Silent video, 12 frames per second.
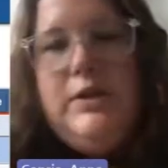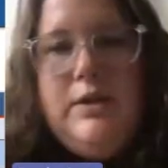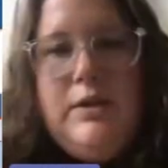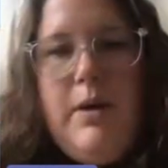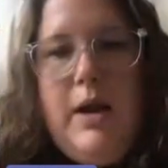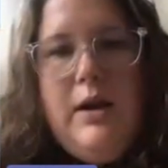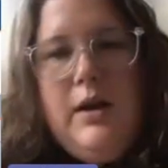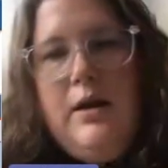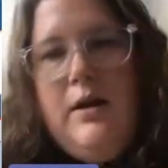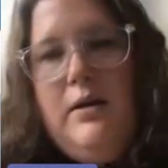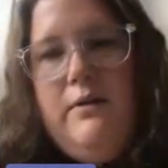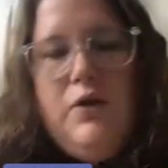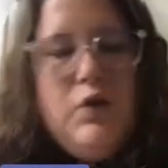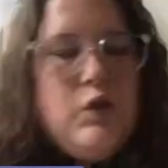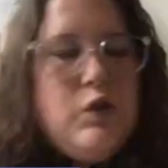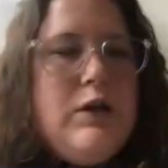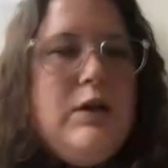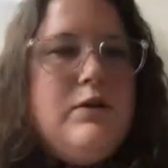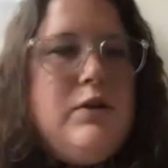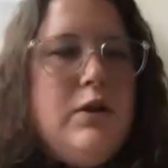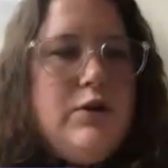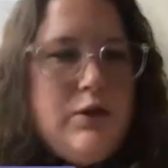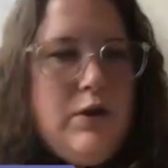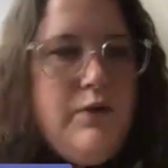depending if you're studying
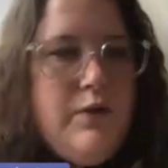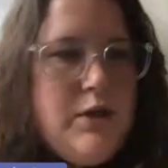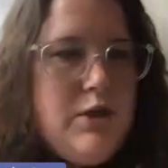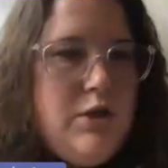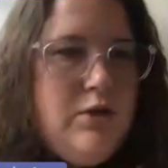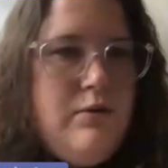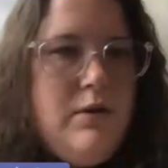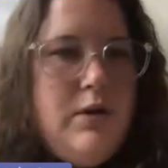SARS-CoV-2.